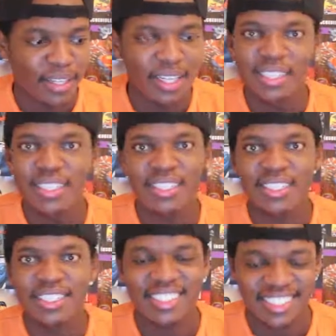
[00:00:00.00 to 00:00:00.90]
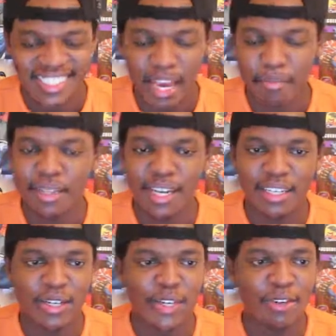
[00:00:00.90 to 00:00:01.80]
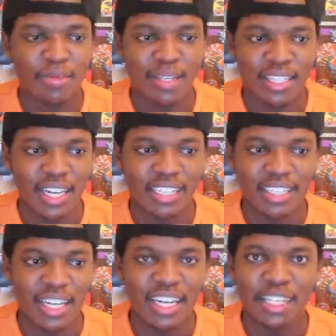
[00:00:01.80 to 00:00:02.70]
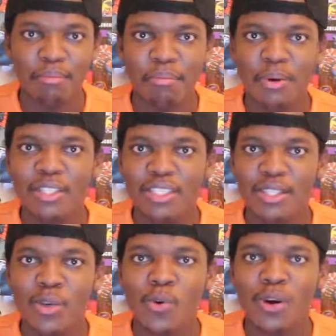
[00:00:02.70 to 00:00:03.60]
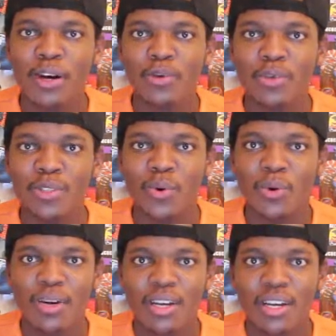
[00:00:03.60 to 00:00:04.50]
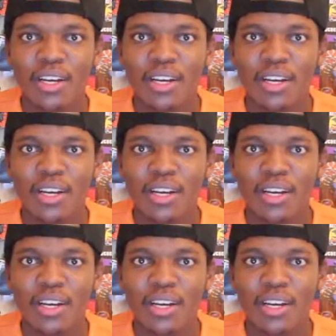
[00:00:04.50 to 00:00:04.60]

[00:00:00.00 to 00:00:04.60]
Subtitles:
They still kept that humor. Like, and it molded so well with Thor.